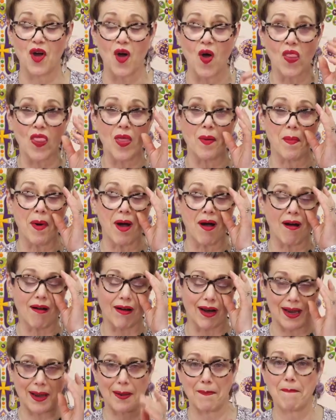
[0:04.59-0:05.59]
on the
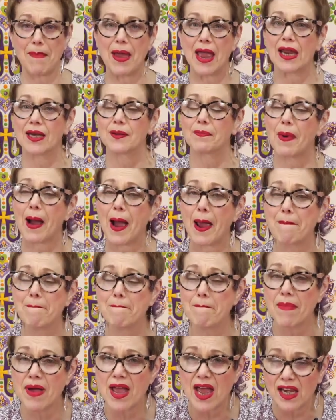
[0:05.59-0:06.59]
market made by
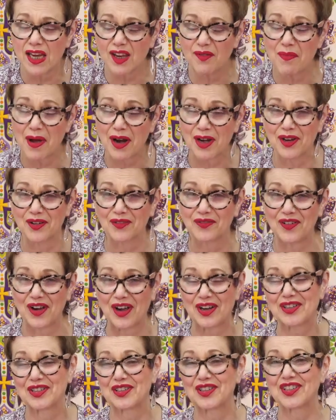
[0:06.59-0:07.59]
many
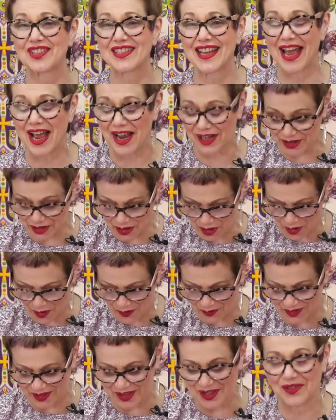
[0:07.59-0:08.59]
manufacturers and
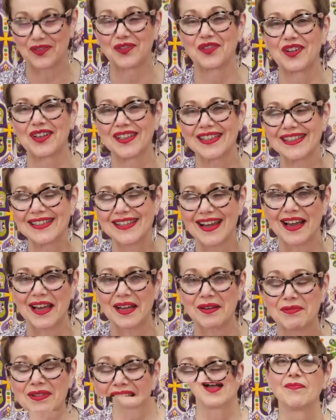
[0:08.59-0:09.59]
of different
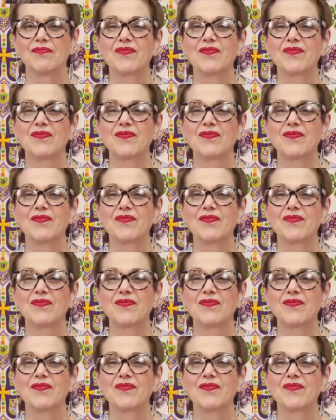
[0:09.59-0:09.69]
types.